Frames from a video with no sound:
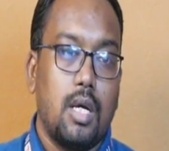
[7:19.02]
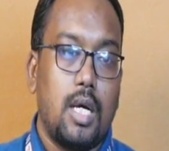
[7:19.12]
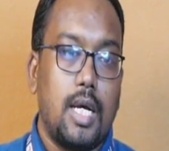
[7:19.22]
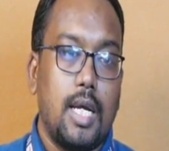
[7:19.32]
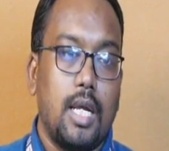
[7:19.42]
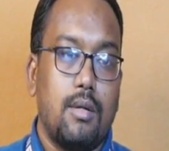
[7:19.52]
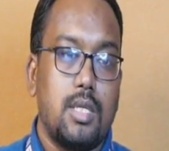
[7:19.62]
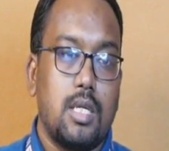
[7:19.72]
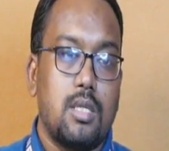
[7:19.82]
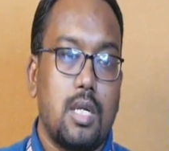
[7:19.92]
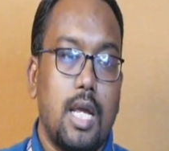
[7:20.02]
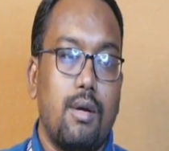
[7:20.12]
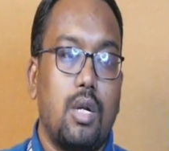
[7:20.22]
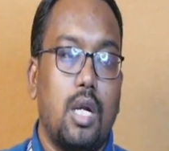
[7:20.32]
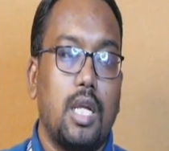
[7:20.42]
I have
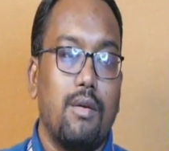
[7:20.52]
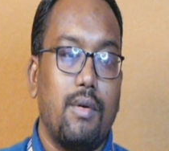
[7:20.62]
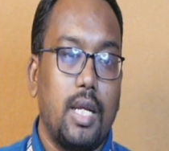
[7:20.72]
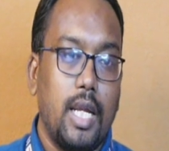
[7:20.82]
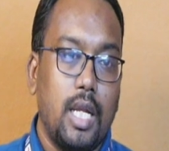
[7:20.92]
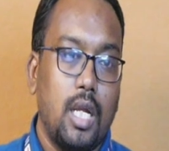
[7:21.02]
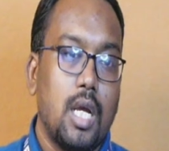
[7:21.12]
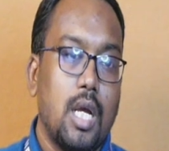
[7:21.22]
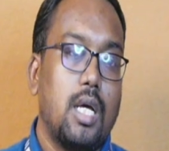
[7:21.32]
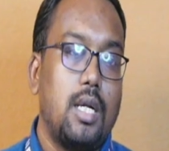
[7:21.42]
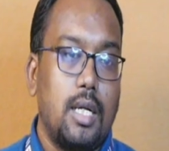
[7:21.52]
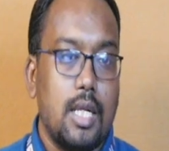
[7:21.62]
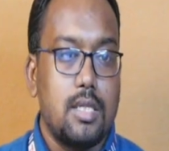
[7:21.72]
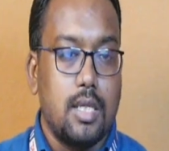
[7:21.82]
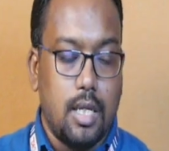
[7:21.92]
not given any
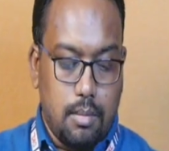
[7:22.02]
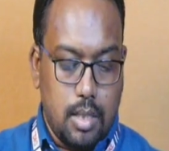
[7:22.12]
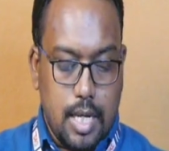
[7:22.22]
return statement,